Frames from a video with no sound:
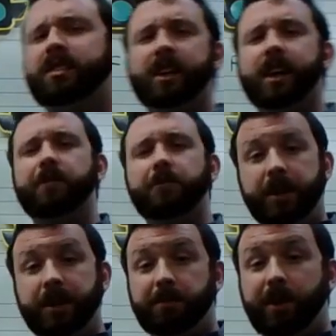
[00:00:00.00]
it an every
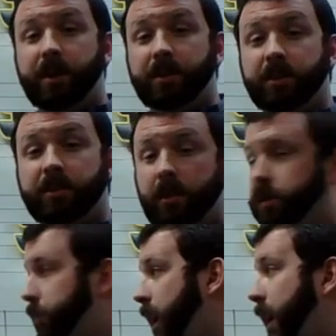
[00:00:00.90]
good burger
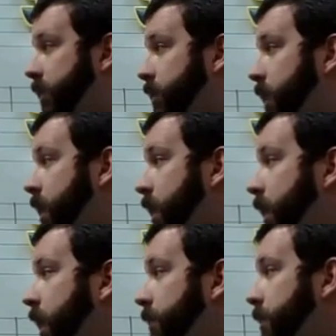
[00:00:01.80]
deserves fries?
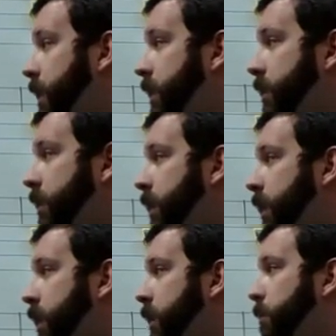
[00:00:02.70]
Every
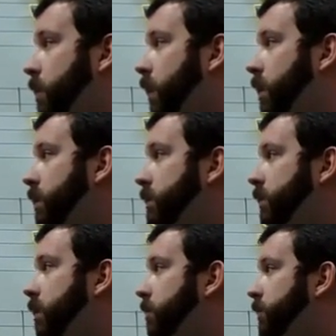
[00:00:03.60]
good burger
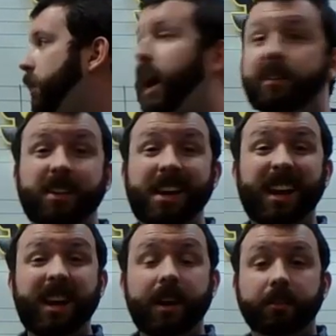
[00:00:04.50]
deserves fries.
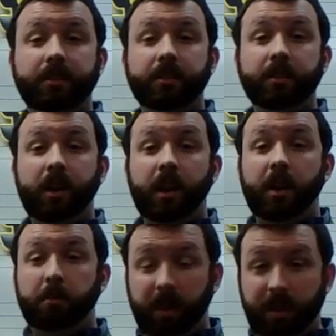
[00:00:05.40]
It is,
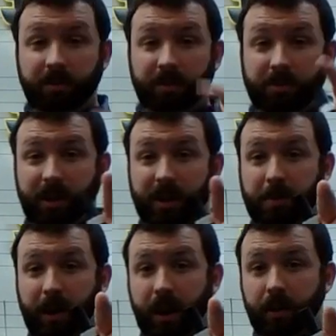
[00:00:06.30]
but here's the tricky
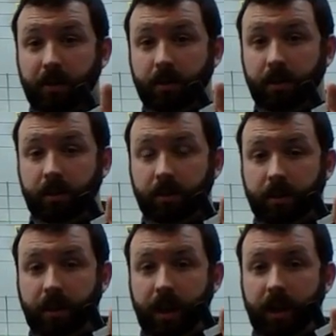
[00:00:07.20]
part.
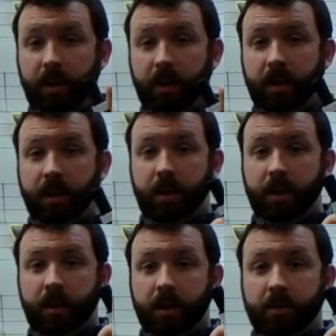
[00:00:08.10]
Okay.
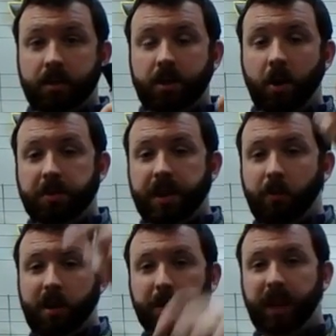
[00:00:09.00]
The note that
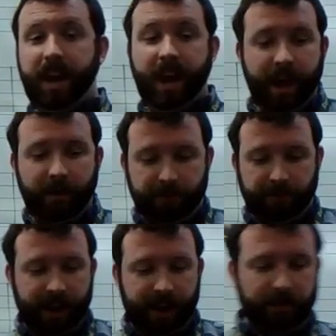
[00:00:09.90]
we play F, if
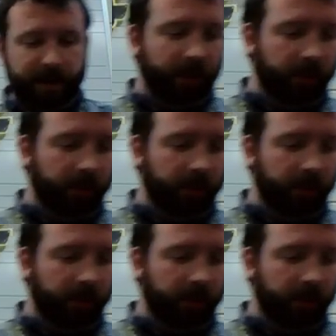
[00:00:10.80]
I got my